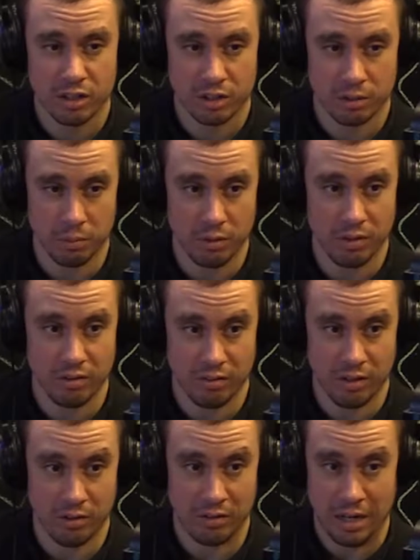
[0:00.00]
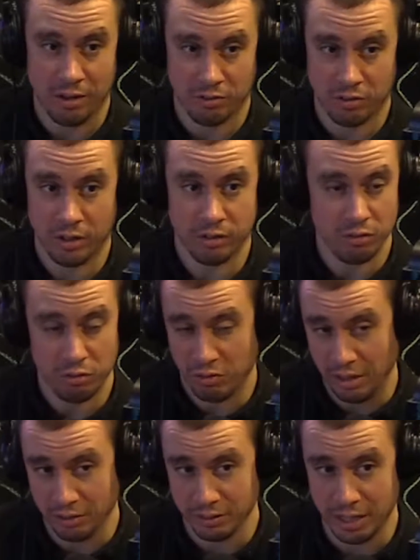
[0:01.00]
communities that are now starting to
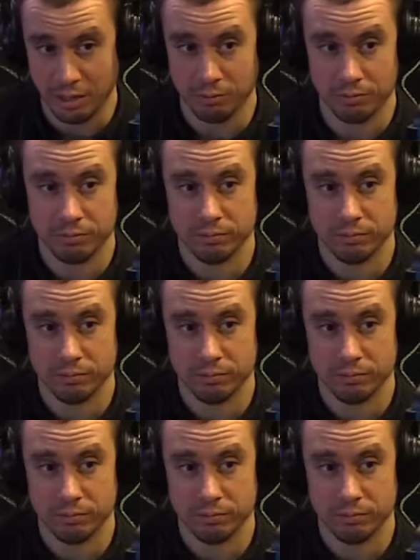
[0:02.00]
settle down?